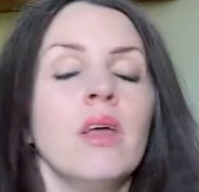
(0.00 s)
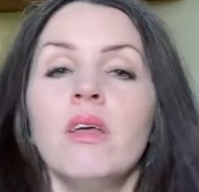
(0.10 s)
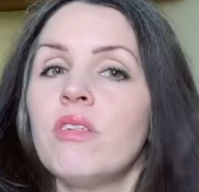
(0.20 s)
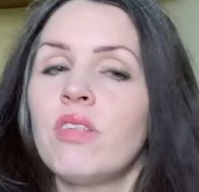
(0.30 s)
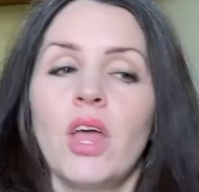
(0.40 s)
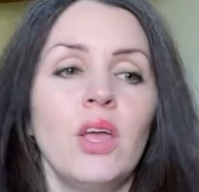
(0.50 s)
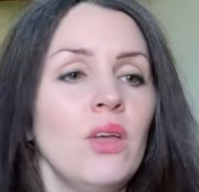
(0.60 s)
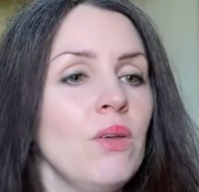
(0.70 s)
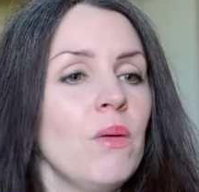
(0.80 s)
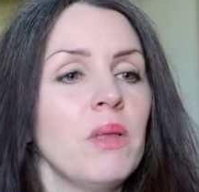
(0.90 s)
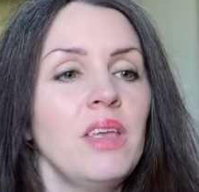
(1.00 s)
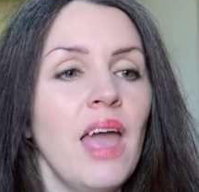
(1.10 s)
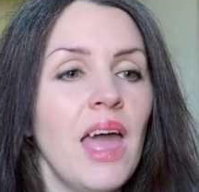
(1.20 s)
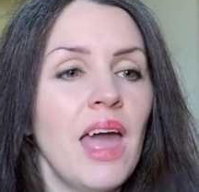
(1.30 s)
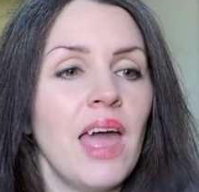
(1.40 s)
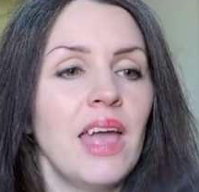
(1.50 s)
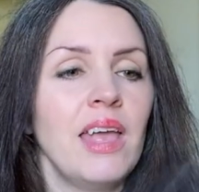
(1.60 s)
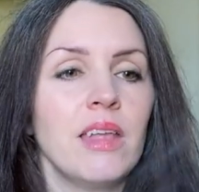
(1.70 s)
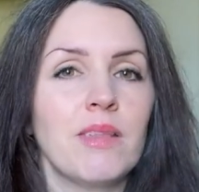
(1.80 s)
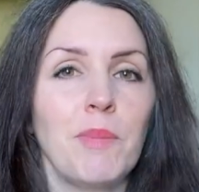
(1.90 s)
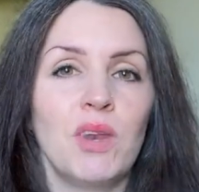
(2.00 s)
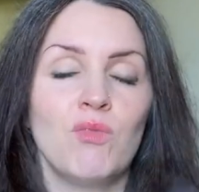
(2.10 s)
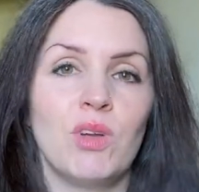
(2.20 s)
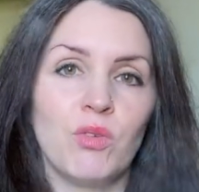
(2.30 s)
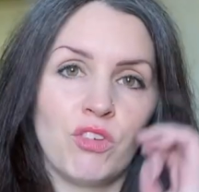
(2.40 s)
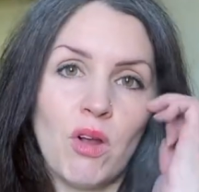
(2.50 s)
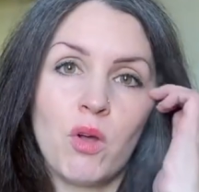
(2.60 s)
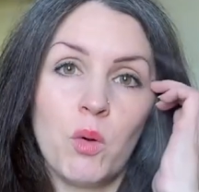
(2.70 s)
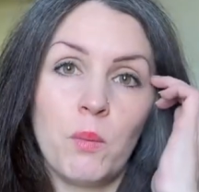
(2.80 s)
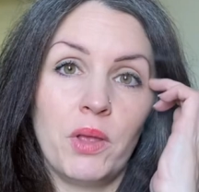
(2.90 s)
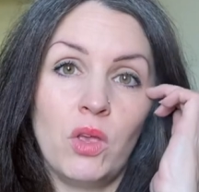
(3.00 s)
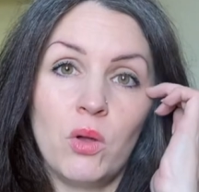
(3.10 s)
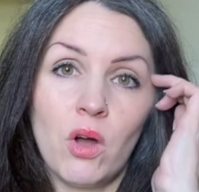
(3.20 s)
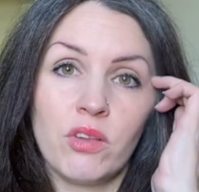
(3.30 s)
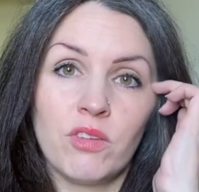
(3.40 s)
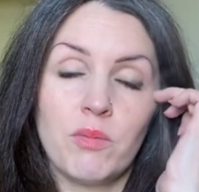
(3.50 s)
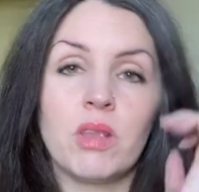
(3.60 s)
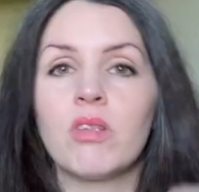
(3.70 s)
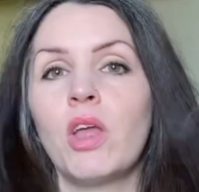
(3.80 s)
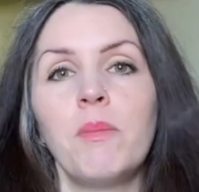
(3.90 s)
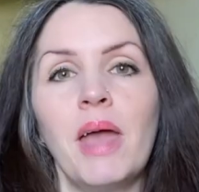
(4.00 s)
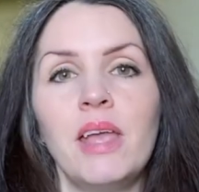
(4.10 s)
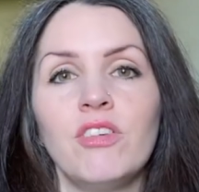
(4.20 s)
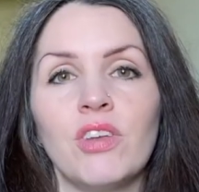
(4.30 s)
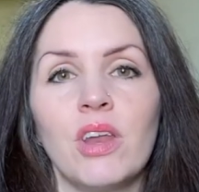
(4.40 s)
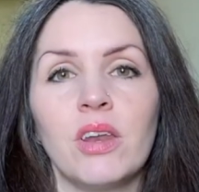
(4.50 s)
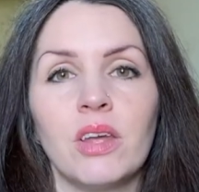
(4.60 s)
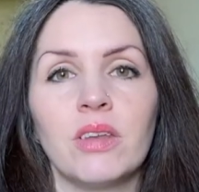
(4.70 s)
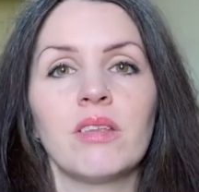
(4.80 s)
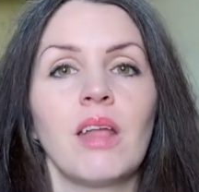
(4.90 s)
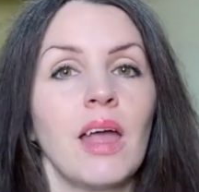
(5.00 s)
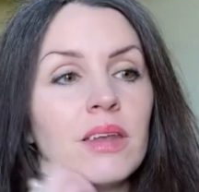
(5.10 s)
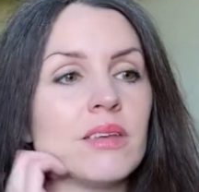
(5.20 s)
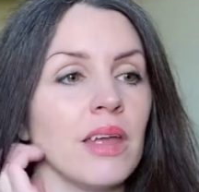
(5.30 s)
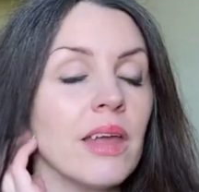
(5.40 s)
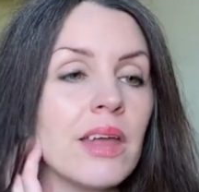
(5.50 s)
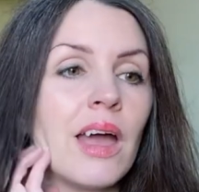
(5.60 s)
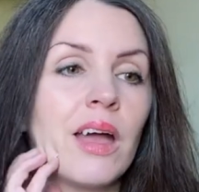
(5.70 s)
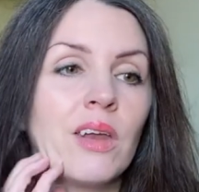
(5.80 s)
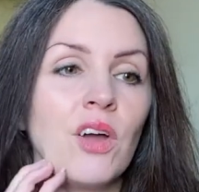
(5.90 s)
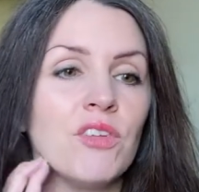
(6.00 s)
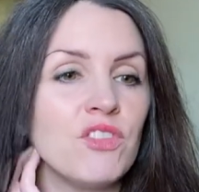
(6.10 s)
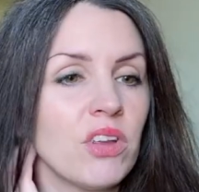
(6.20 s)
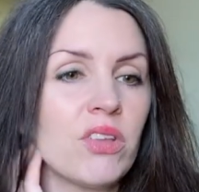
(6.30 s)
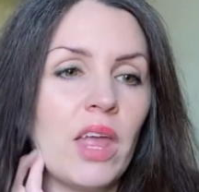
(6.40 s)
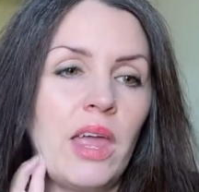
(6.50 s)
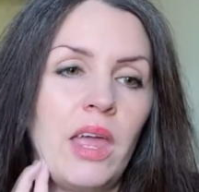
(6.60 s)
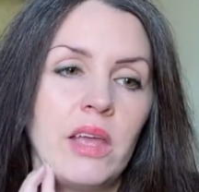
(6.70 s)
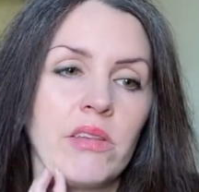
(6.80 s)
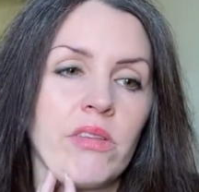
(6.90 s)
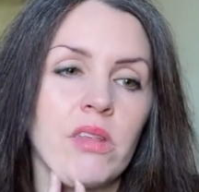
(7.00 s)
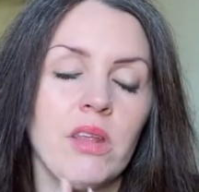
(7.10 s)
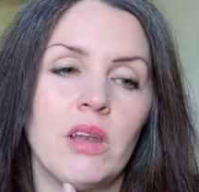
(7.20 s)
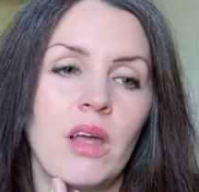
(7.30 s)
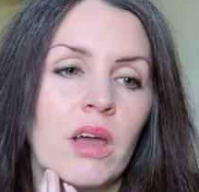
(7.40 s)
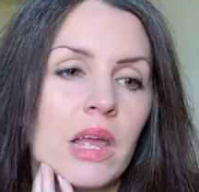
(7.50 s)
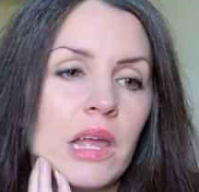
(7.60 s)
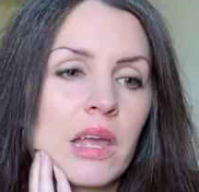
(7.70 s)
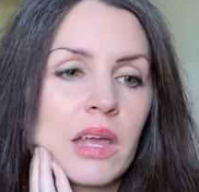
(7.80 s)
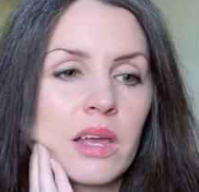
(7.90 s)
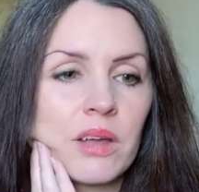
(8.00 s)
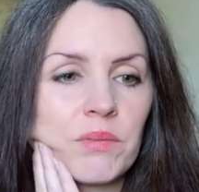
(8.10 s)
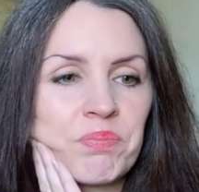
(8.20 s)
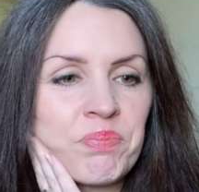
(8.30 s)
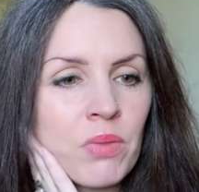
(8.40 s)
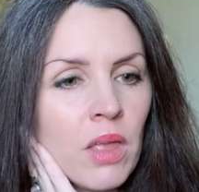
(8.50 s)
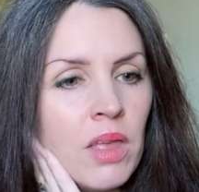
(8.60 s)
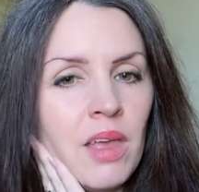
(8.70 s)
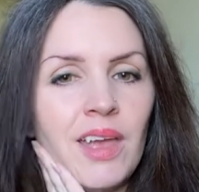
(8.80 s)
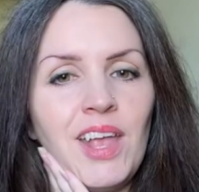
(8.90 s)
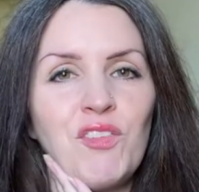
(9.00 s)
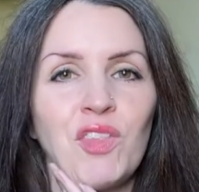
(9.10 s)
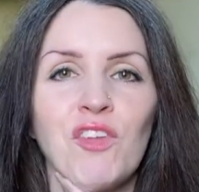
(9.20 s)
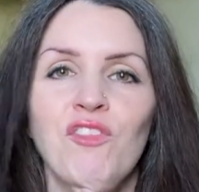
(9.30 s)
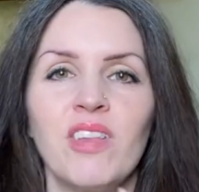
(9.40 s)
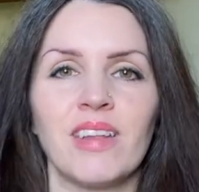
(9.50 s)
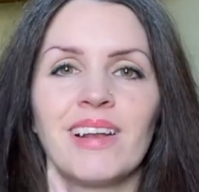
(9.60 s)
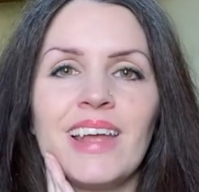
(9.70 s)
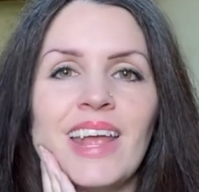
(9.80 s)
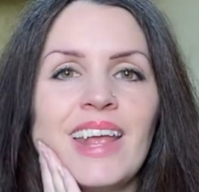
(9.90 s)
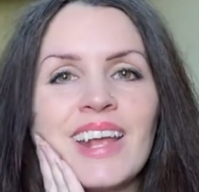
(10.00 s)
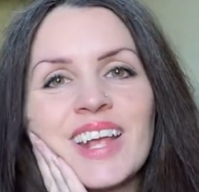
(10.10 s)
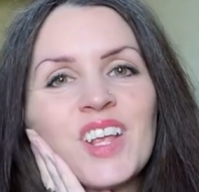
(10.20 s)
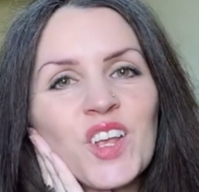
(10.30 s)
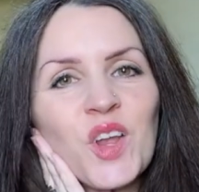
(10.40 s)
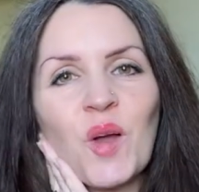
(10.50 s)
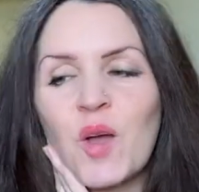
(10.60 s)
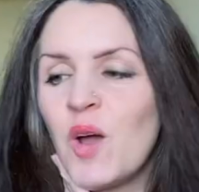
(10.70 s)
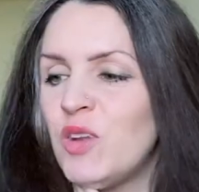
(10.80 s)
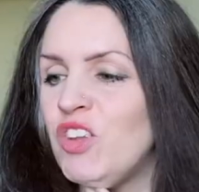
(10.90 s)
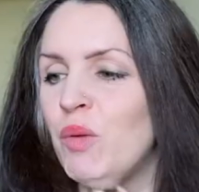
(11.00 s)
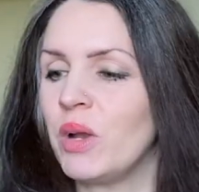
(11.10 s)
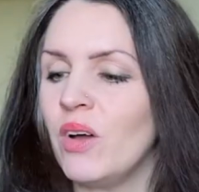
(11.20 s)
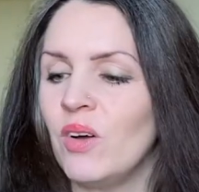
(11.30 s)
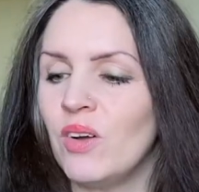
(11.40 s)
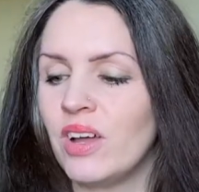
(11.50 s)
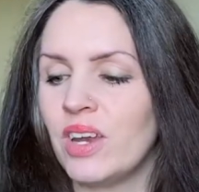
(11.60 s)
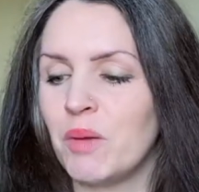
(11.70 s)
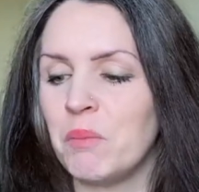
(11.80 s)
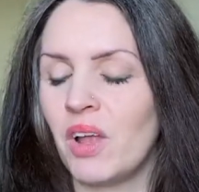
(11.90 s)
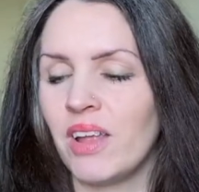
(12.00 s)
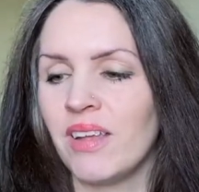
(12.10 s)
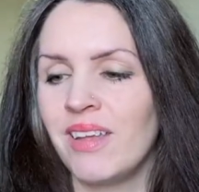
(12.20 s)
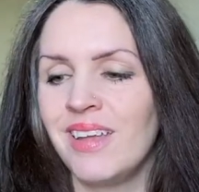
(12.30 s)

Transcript: So yeah, it's been a real struggle, but you guys have been so patient and understanding and I've just hit like, even though physically, you know, I can't do a lot and I'm like